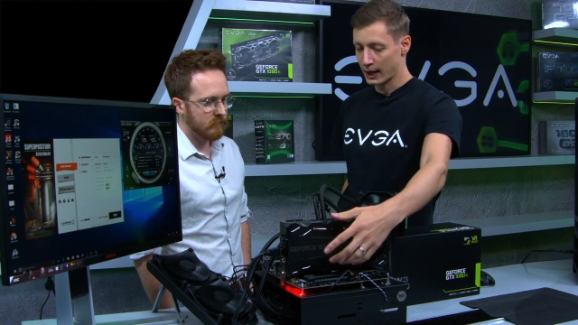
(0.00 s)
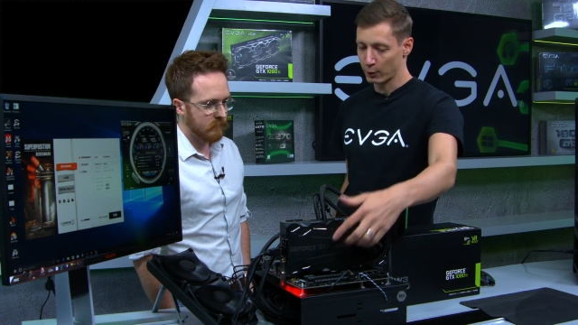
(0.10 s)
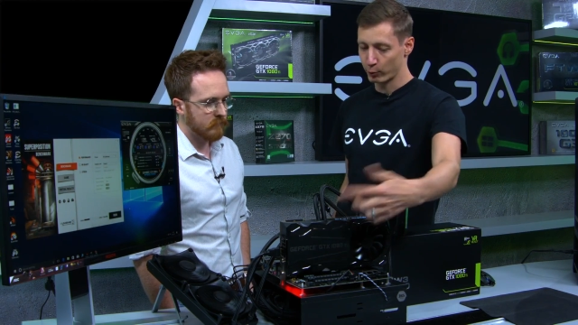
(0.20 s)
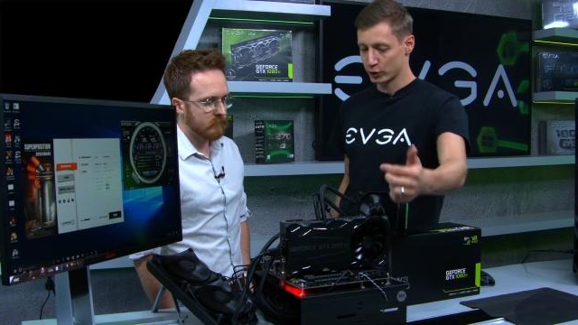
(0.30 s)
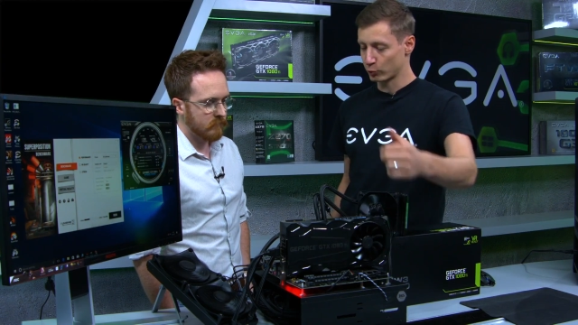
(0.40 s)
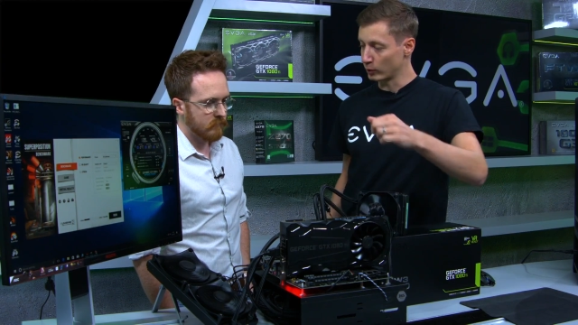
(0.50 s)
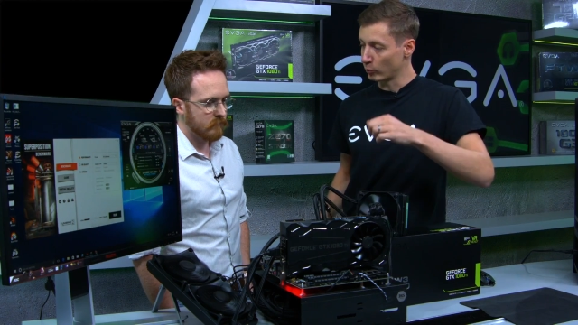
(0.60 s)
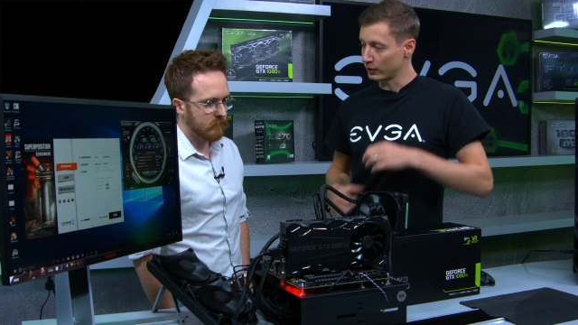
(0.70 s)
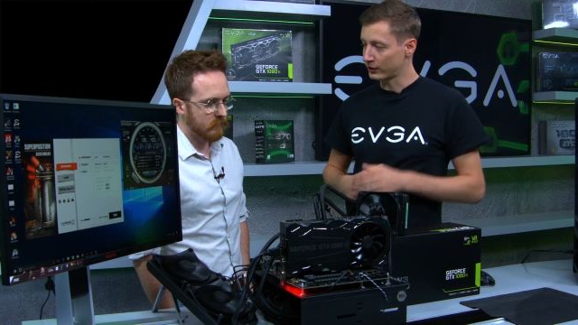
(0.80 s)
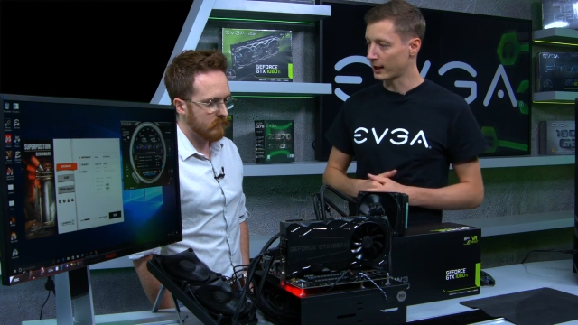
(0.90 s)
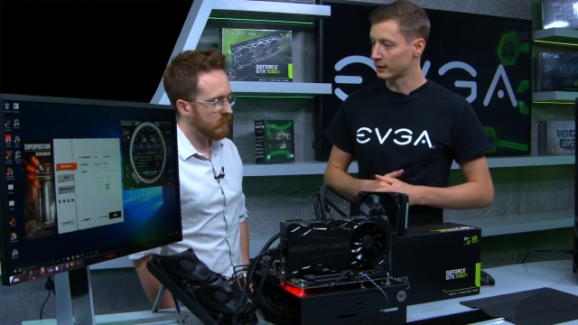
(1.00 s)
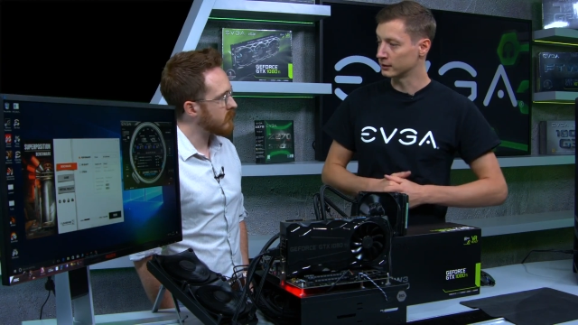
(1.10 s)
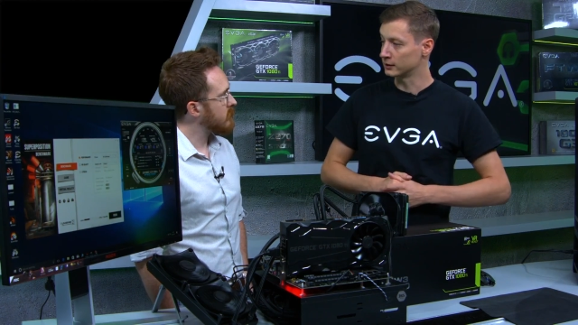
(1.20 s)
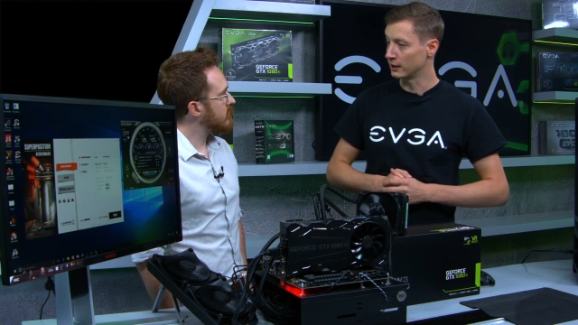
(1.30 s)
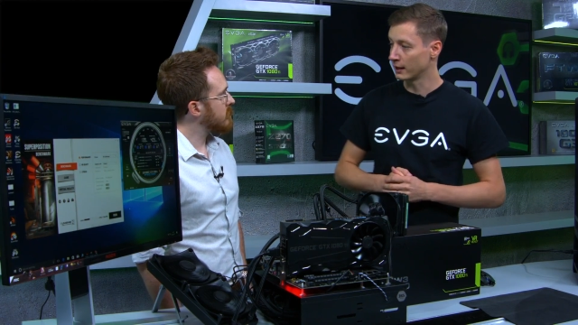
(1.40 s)
Speaker 1: uh, which we will
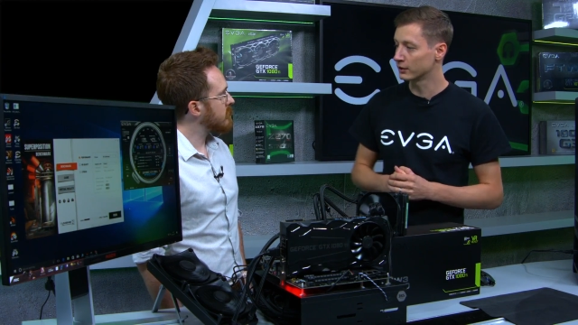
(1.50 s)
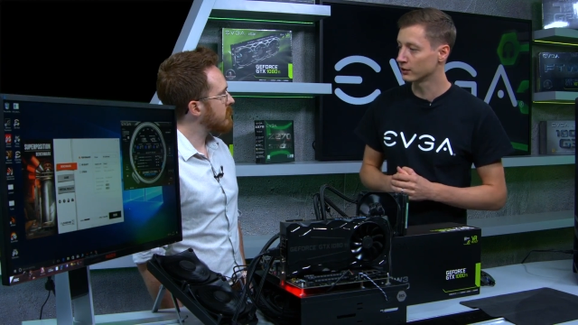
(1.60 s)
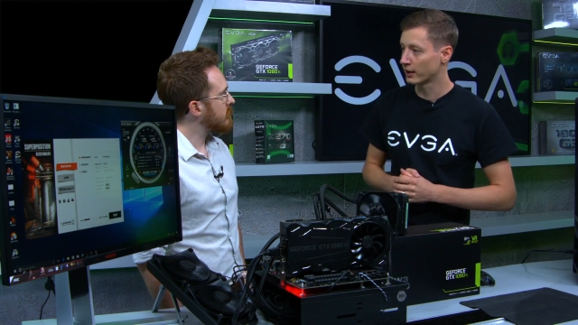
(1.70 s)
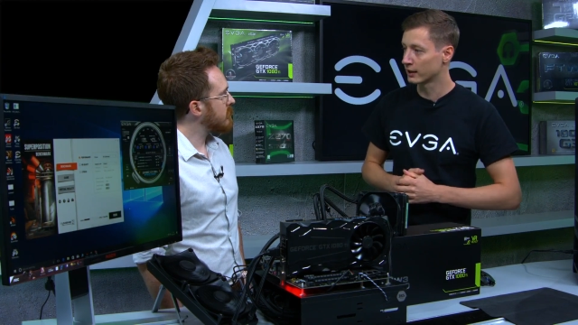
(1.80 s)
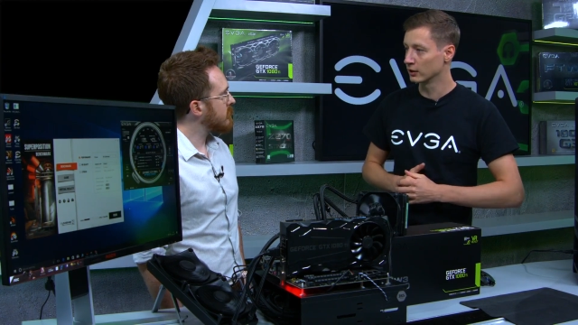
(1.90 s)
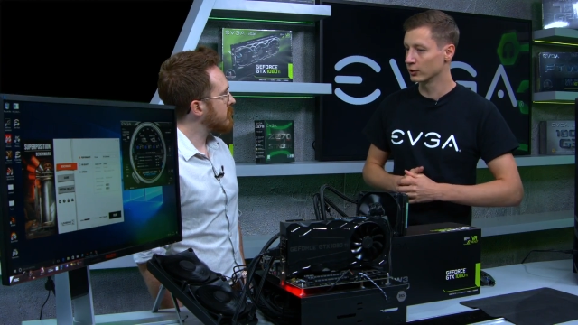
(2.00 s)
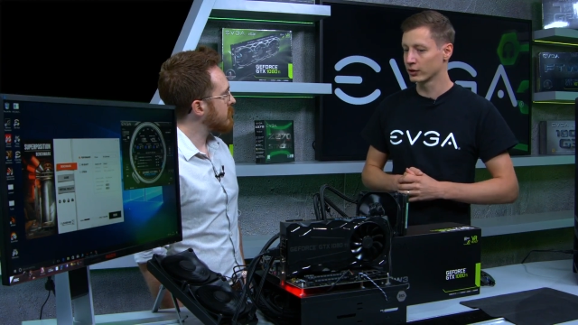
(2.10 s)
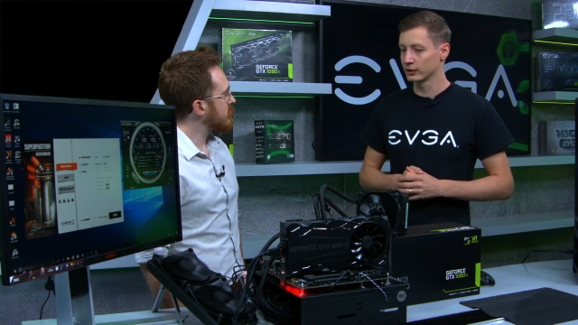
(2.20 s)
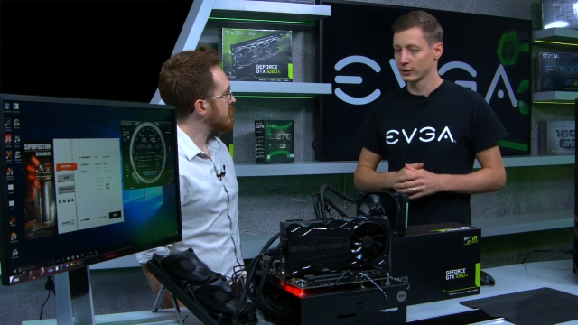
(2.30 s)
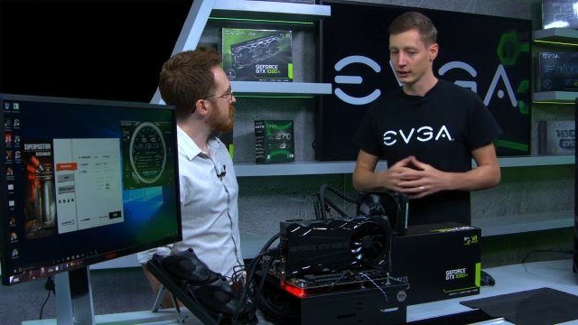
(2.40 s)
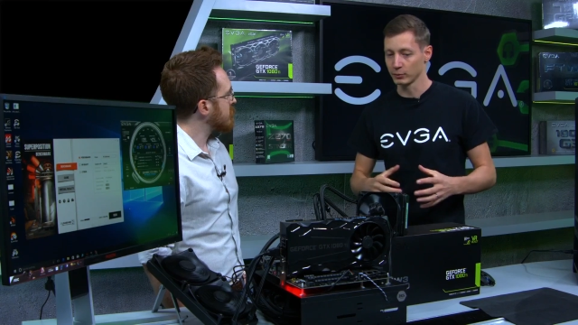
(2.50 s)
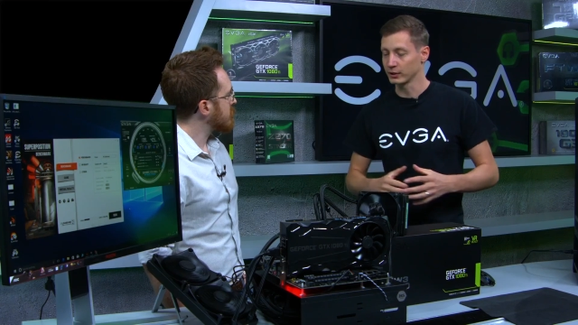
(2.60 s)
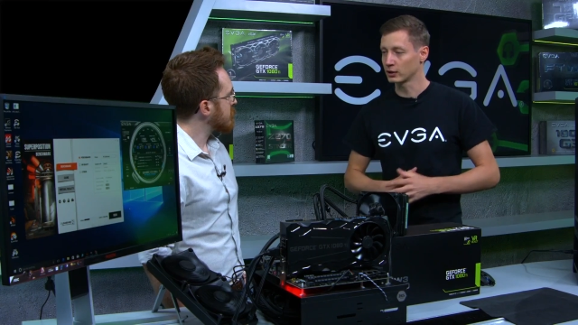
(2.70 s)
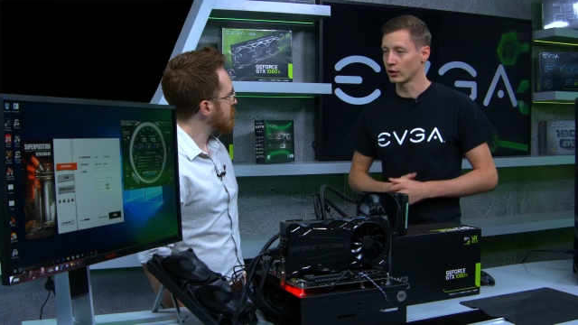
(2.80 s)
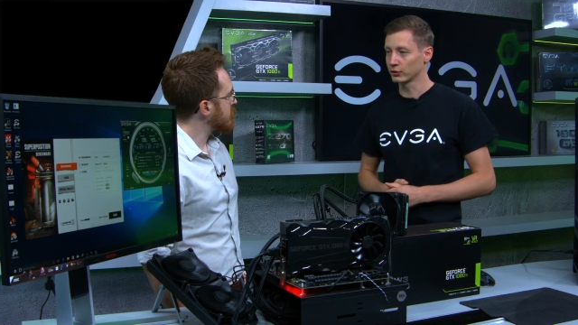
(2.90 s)
take uh, uh later take a look on a little bit